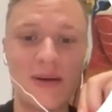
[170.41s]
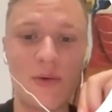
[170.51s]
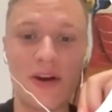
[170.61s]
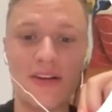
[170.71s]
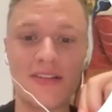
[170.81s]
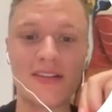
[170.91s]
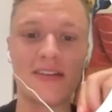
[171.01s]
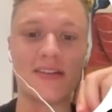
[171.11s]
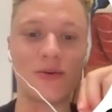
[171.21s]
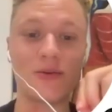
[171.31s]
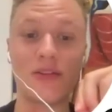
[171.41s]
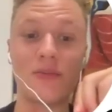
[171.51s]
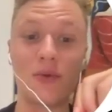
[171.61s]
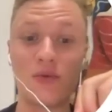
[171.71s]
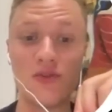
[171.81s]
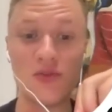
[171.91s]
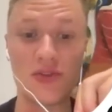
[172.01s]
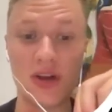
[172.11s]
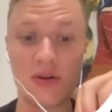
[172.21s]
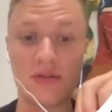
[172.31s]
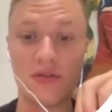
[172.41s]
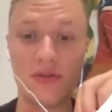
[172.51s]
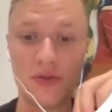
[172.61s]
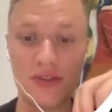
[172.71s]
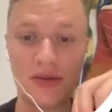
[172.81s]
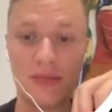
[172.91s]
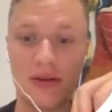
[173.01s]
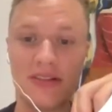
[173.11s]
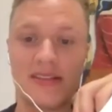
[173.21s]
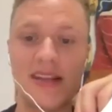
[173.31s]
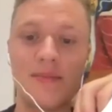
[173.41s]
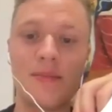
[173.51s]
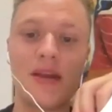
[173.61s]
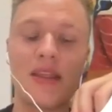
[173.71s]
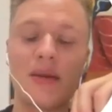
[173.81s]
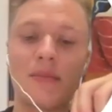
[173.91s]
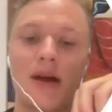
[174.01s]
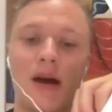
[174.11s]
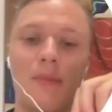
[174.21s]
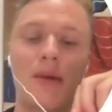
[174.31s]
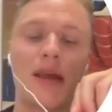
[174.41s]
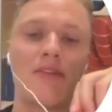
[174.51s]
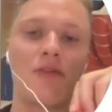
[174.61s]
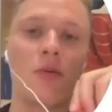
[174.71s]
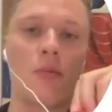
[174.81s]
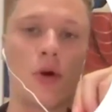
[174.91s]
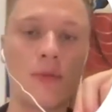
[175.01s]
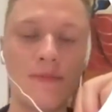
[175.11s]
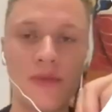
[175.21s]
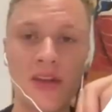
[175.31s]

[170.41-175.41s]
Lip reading: where I discuss how to get the most use out of your first-time buyers and make them come back for more.